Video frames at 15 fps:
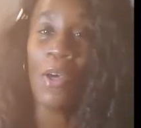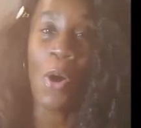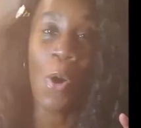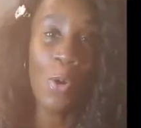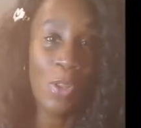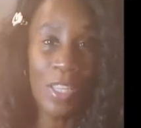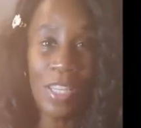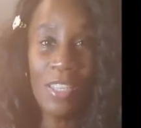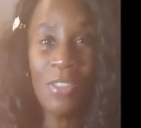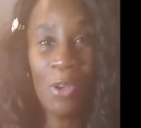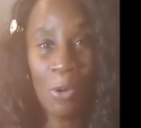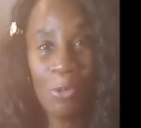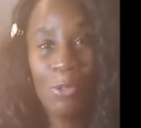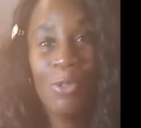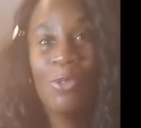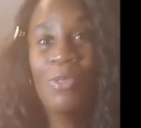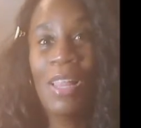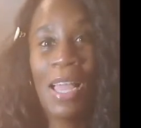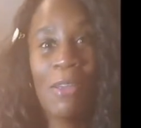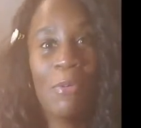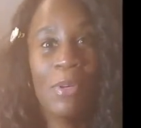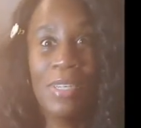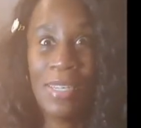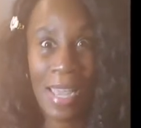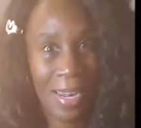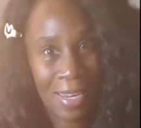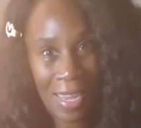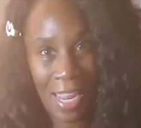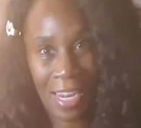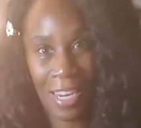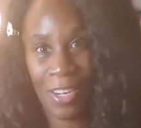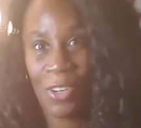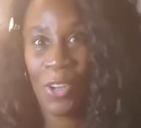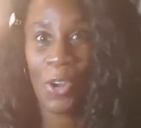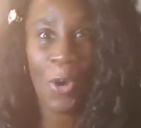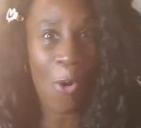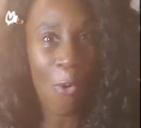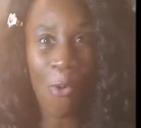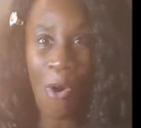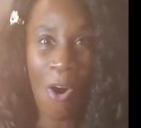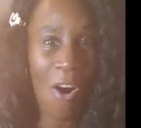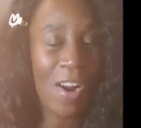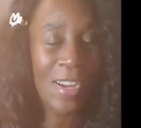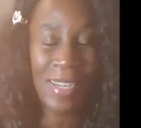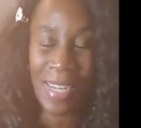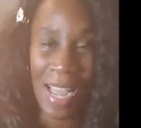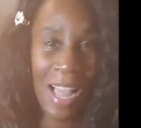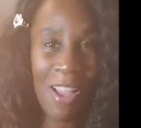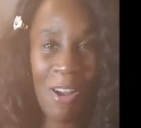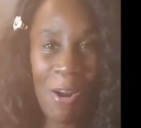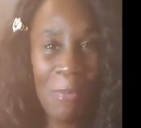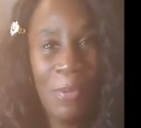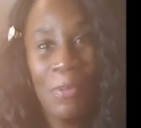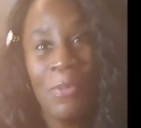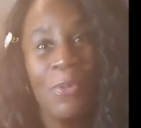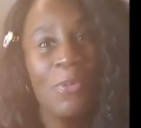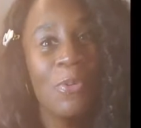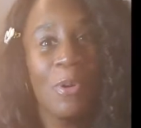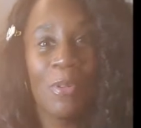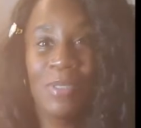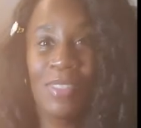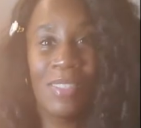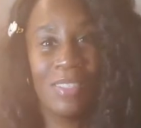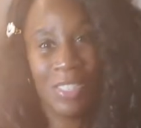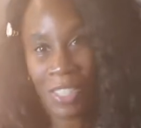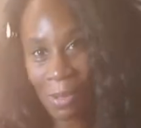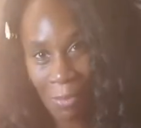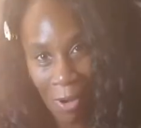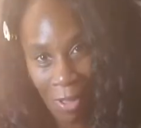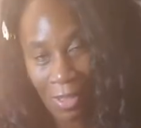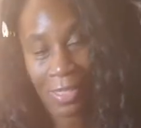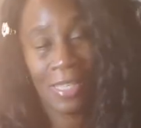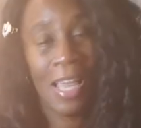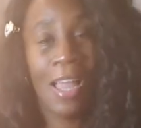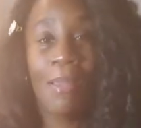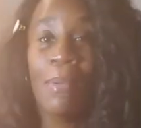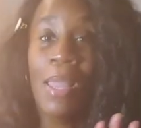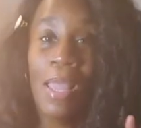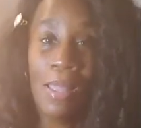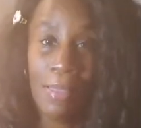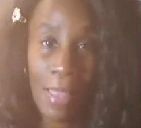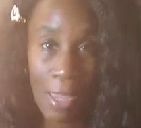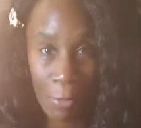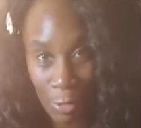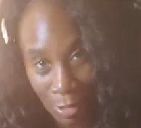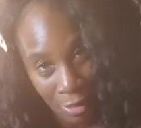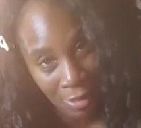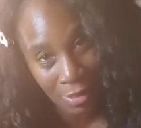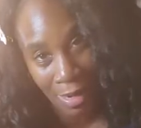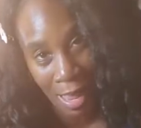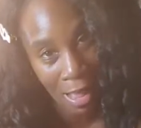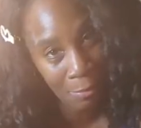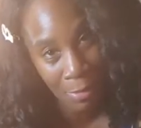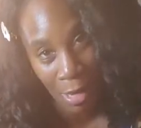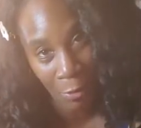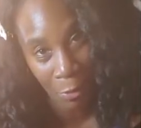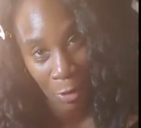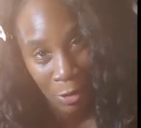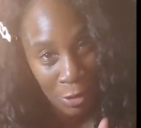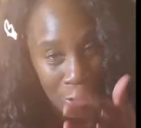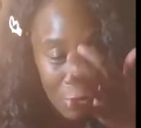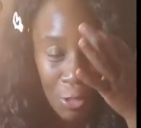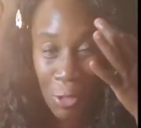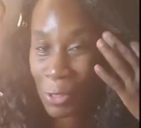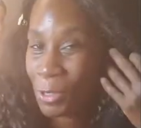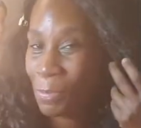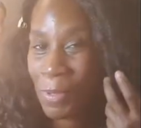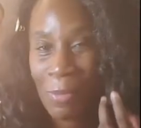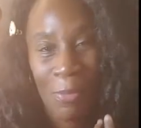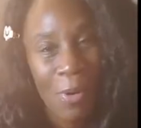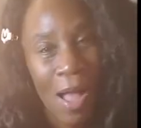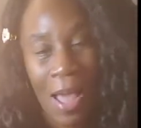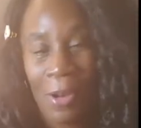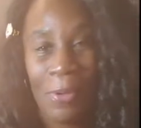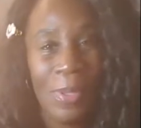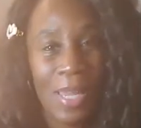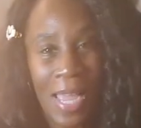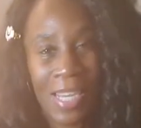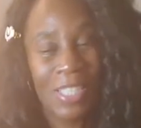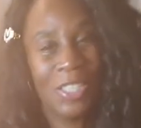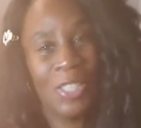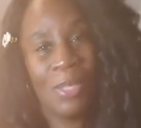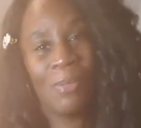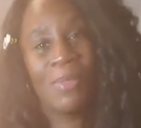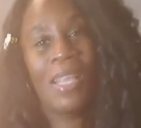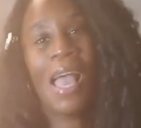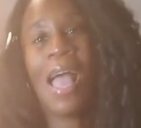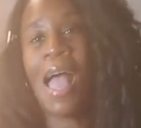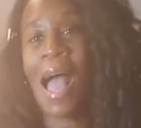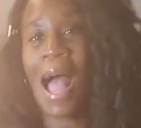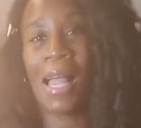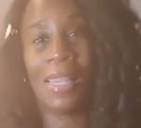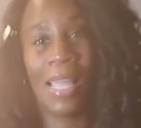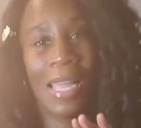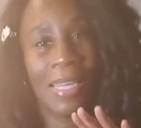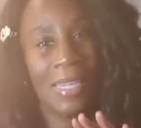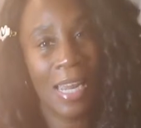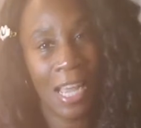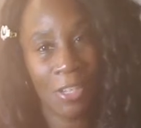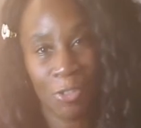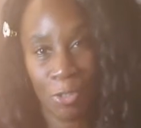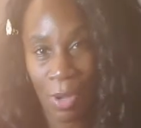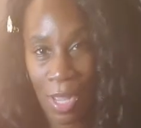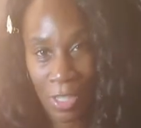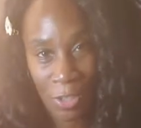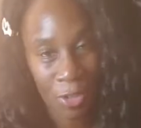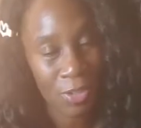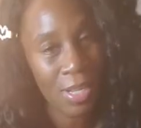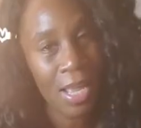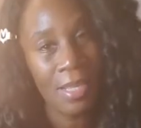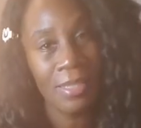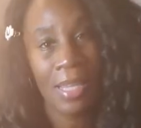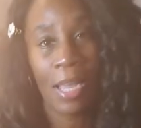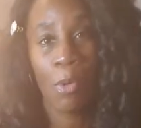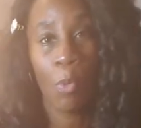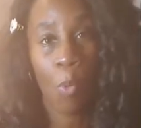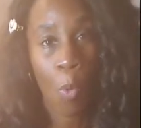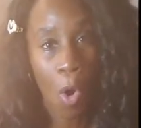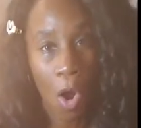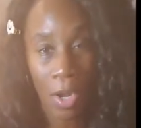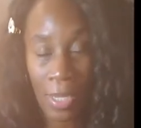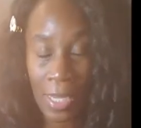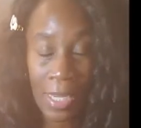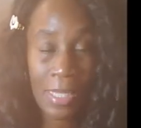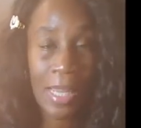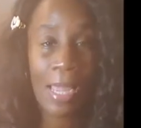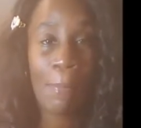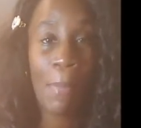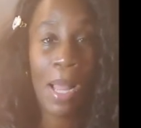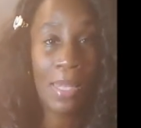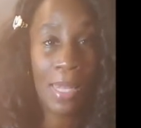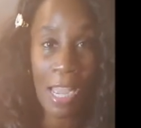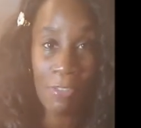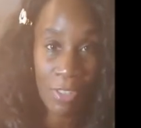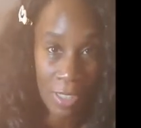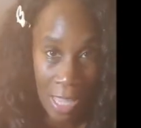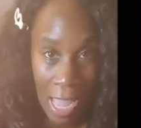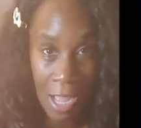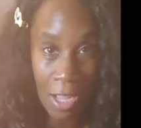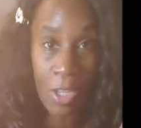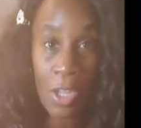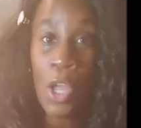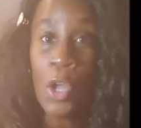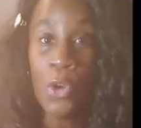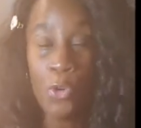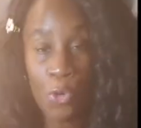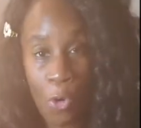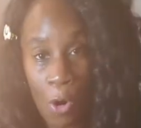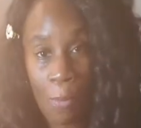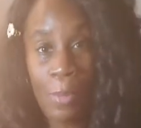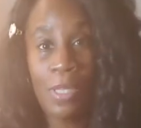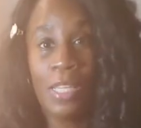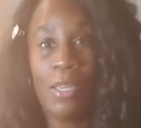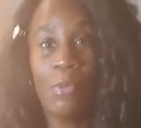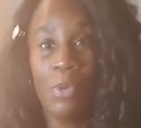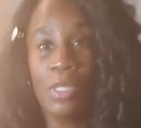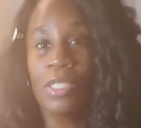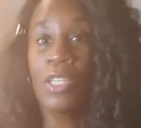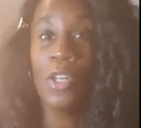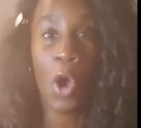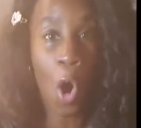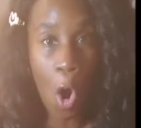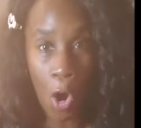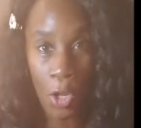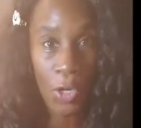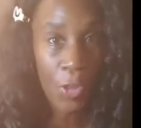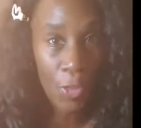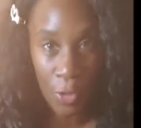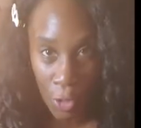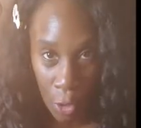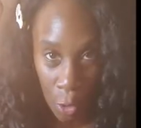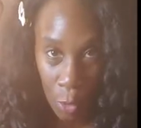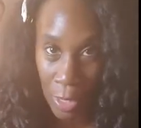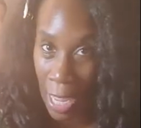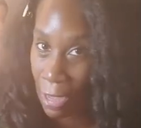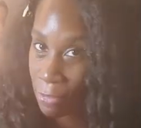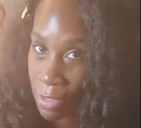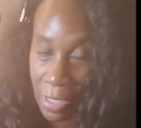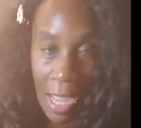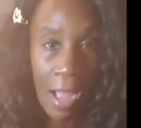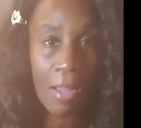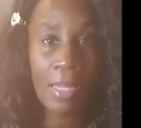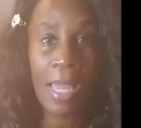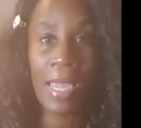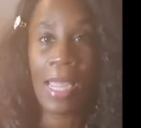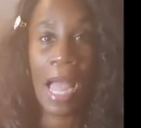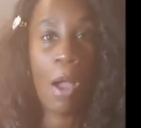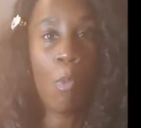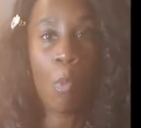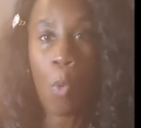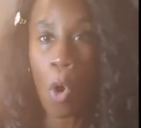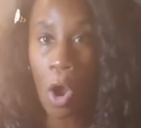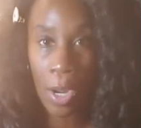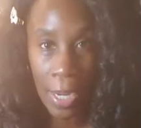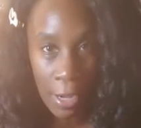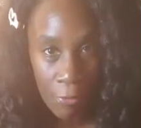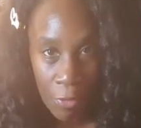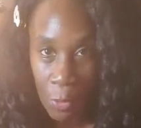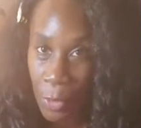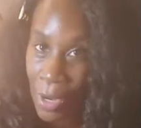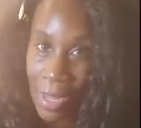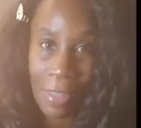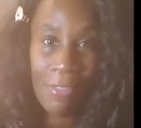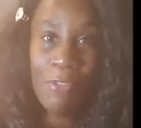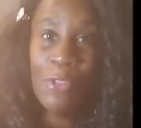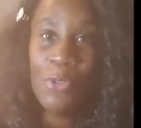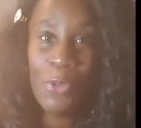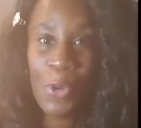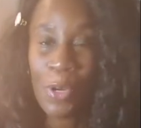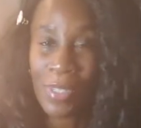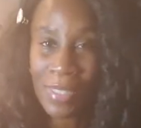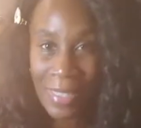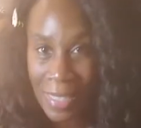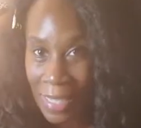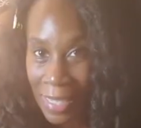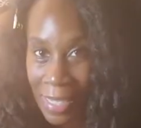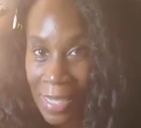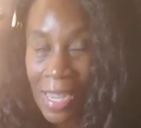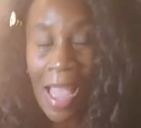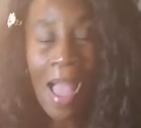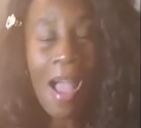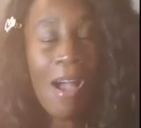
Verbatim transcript: Only those who like were dedicated, go hard, die hard people who go to the gym all the time, they was good. I'm not one of those people. I don't like gyms. I like natural exercise, like walking. Like my lifestyle normally was an on-the-go lifestyle. Like I walk everywhere. I live in New York City.